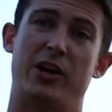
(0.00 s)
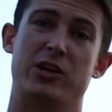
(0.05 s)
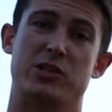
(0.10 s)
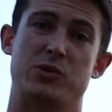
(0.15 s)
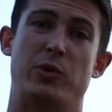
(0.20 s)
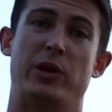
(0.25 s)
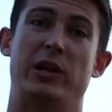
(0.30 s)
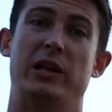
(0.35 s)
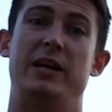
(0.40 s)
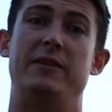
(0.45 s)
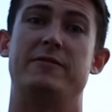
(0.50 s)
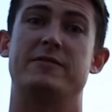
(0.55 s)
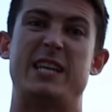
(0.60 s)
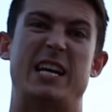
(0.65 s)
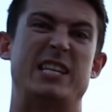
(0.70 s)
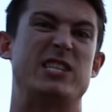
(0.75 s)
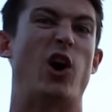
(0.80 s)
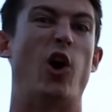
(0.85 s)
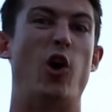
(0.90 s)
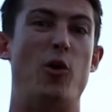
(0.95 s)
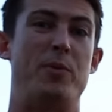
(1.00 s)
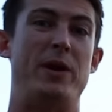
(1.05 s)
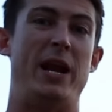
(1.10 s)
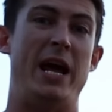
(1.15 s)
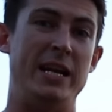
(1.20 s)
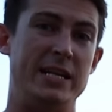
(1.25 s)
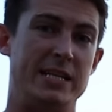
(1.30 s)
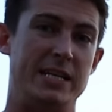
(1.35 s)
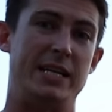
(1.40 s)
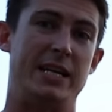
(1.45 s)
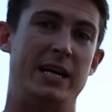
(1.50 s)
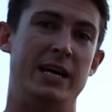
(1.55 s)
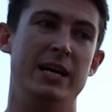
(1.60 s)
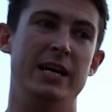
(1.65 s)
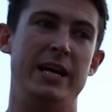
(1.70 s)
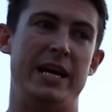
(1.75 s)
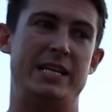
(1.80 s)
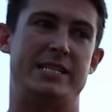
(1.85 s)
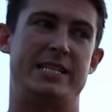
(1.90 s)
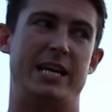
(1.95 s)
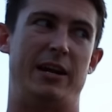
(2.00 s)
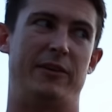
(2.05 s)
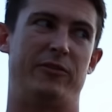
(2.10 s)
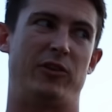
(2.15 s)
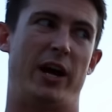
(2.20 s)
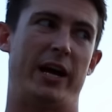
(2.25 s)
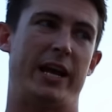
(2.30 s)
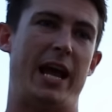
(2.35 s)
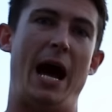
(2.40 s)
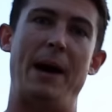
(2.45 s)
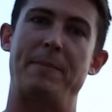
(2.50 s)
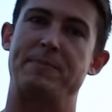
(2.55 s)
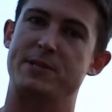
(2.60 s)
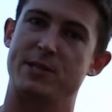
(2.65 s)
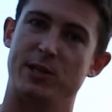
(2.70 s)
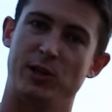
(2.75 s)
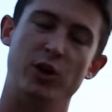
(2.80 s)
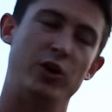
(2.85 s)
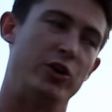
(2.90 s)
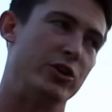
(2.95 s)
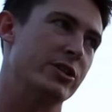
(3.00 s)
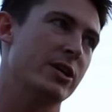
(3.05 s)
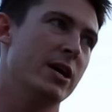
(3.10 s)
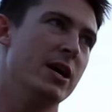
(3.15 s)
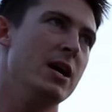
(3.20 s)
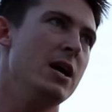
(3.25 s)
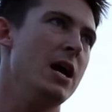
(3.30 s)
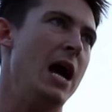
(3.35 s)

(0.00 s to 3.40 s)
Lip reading: Because I want to leave sets open-ended instead of like absolute.